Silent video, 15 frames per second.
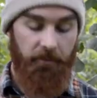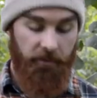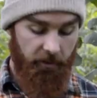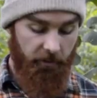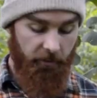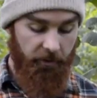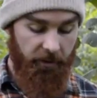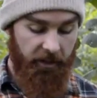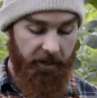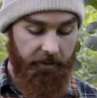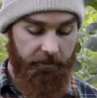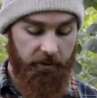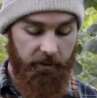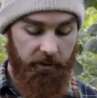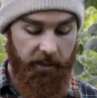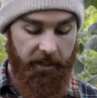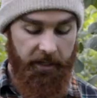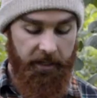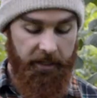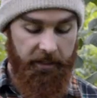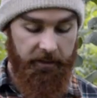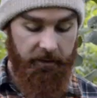with a hammer.
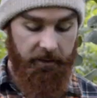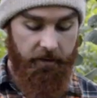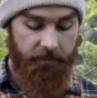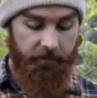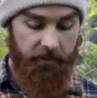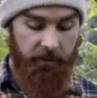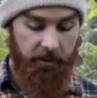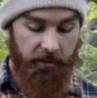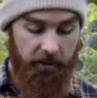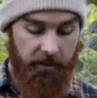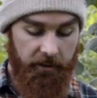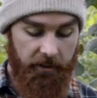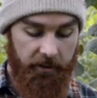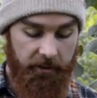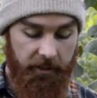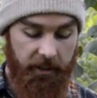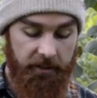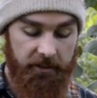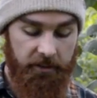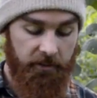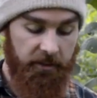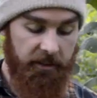And yeah,
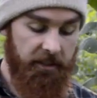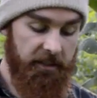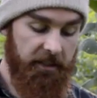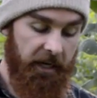so these